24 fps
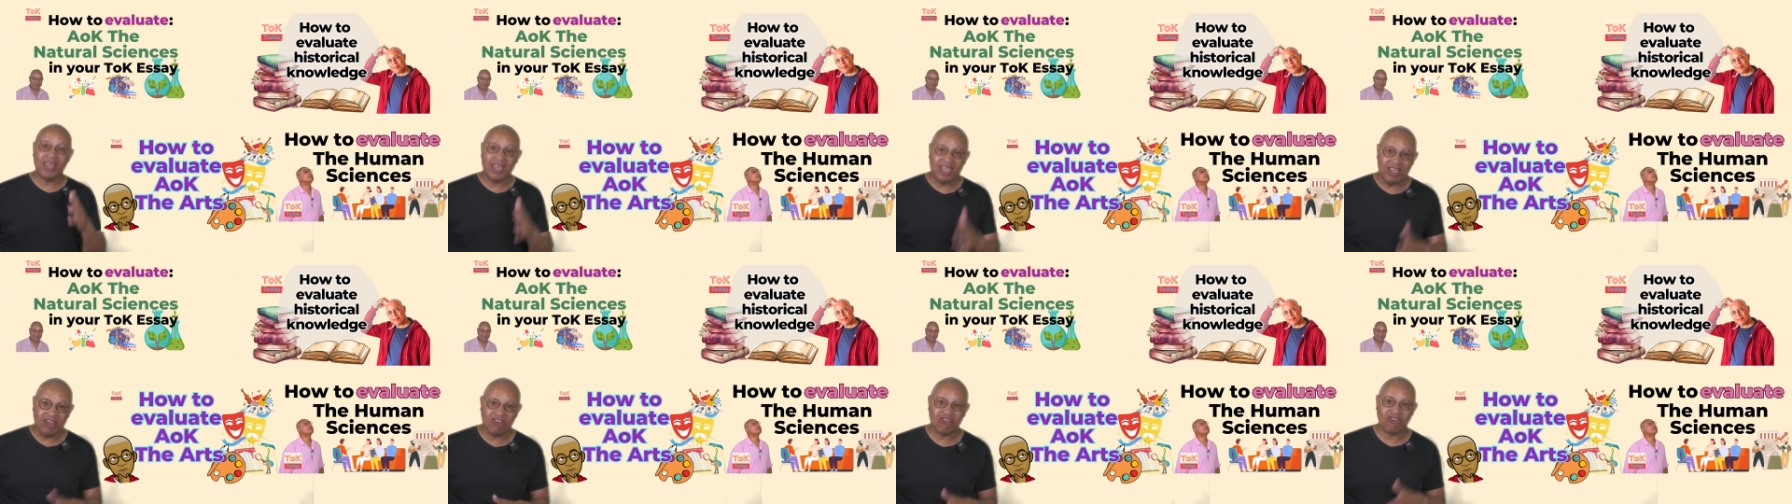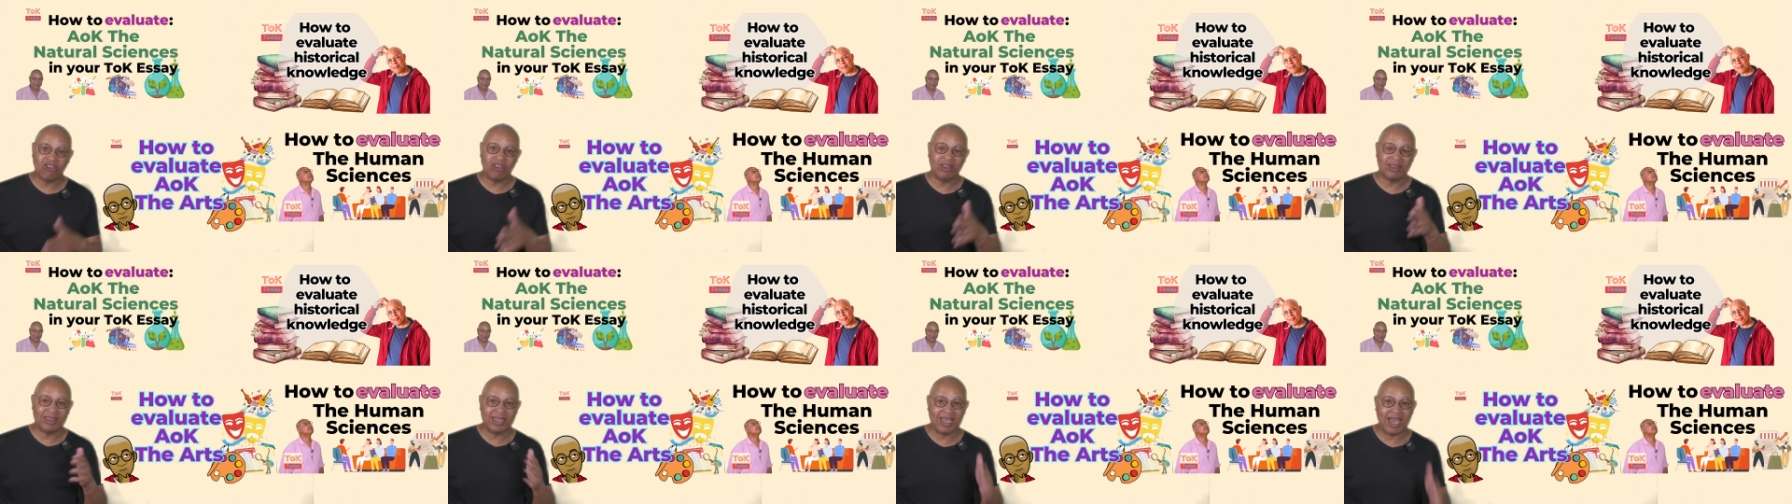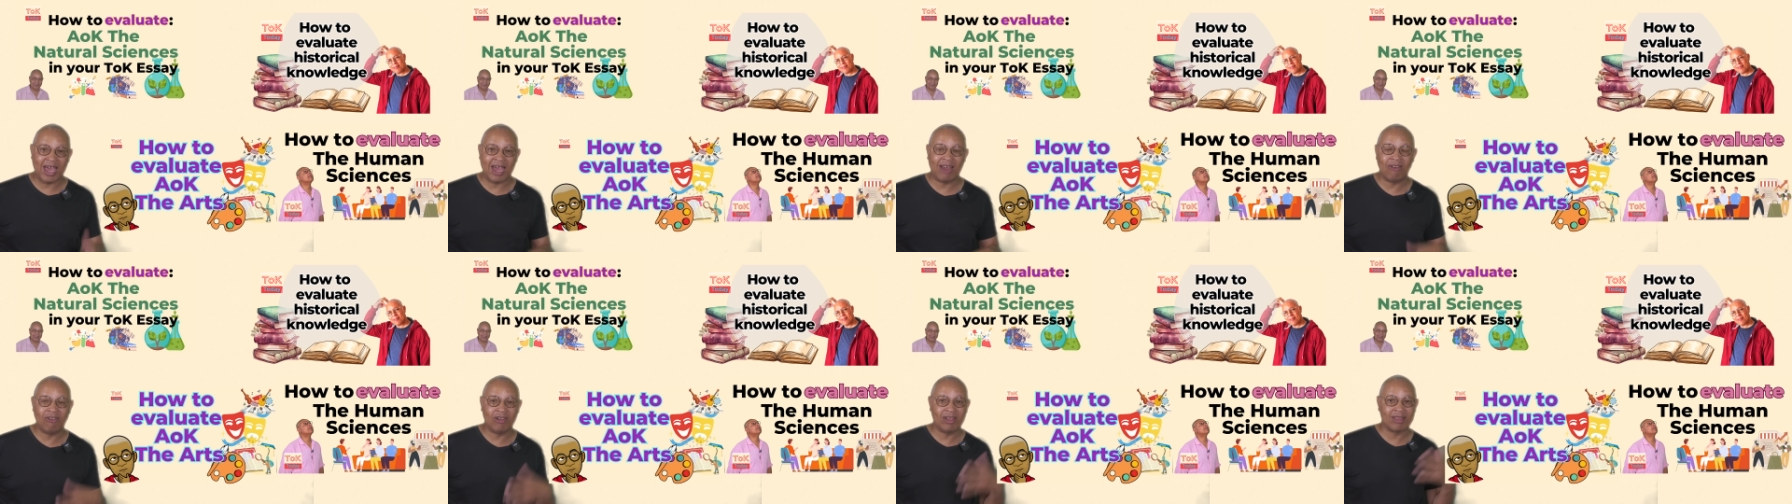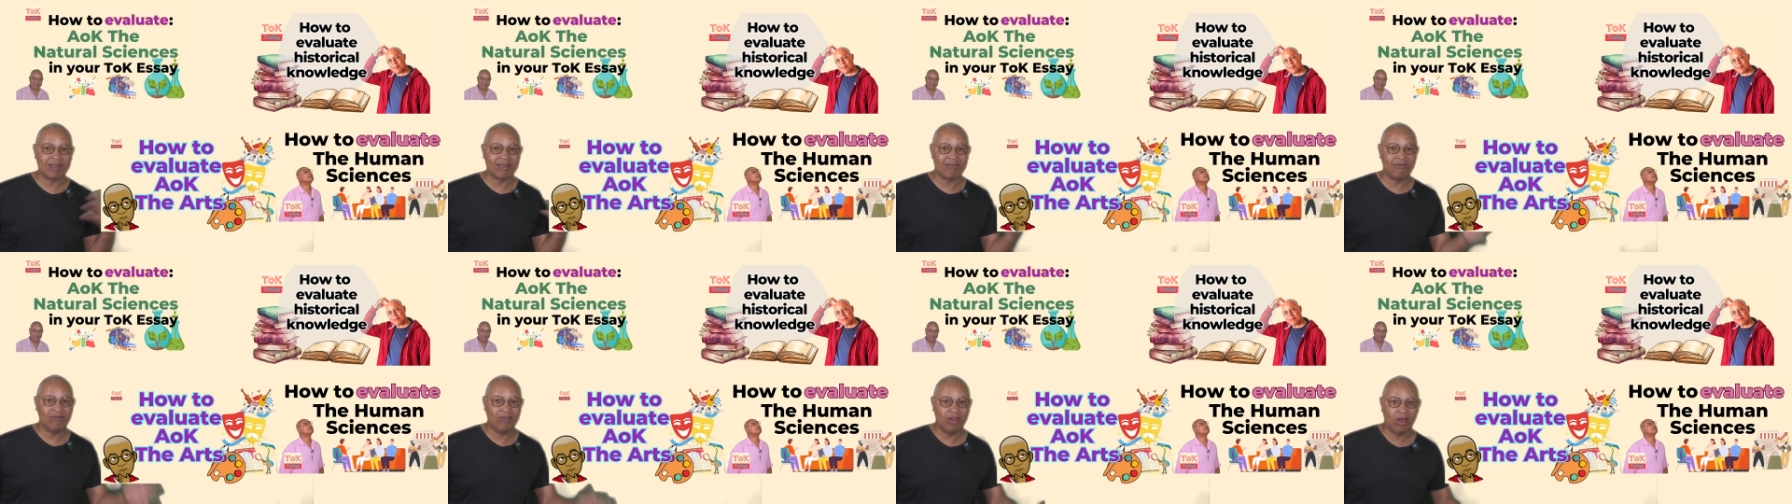each of the
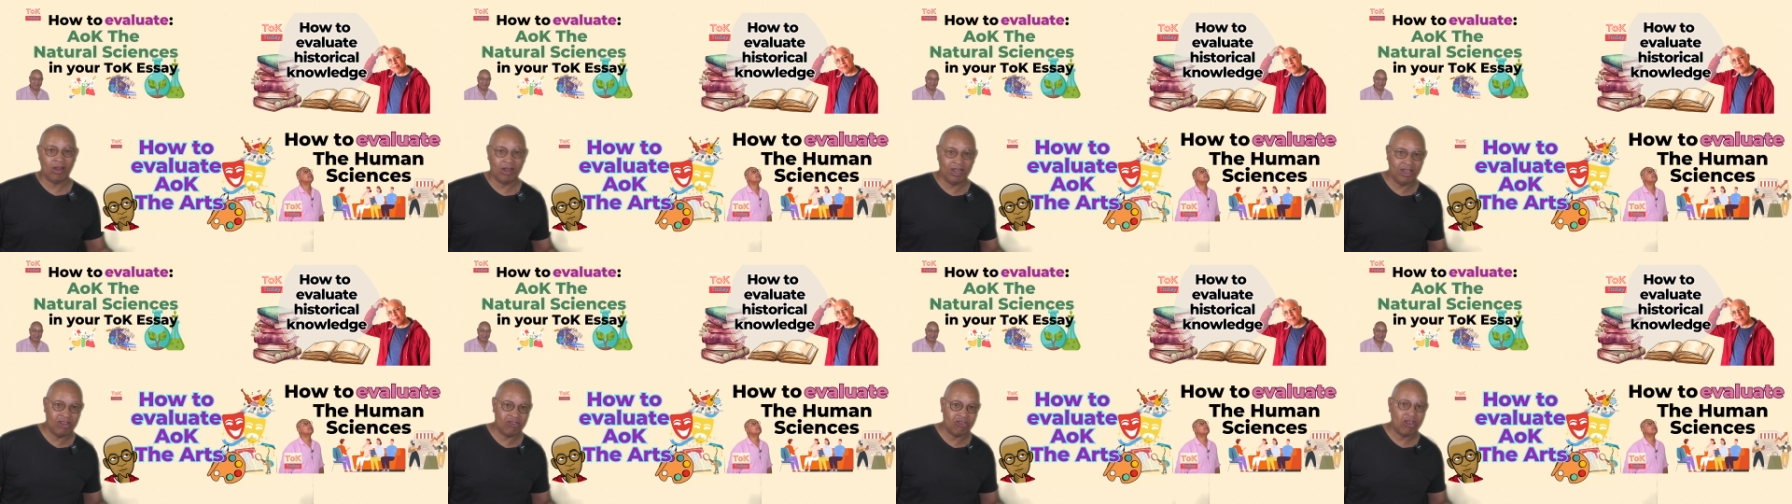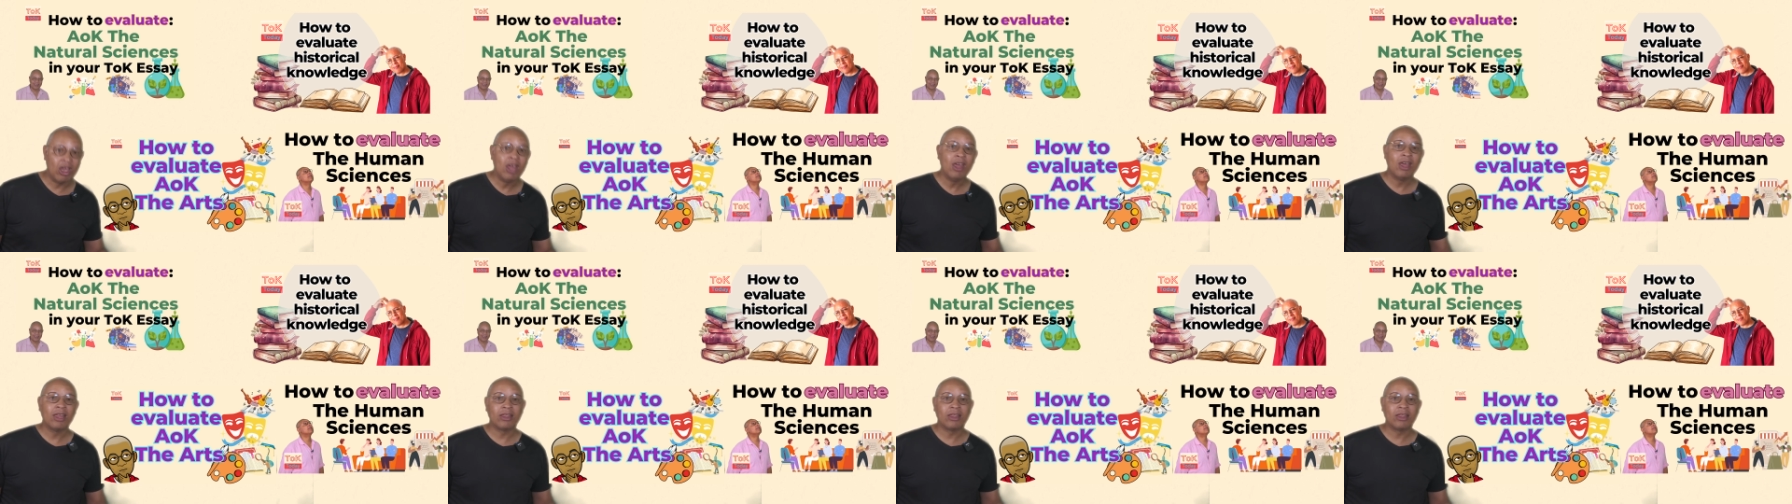areas of knowledge.